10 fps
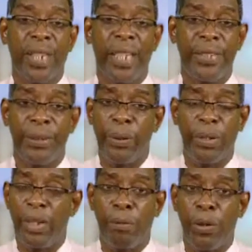is
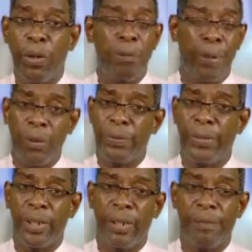talking about
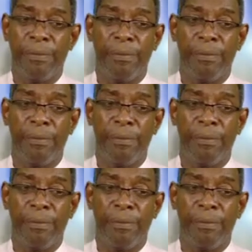all-powerful.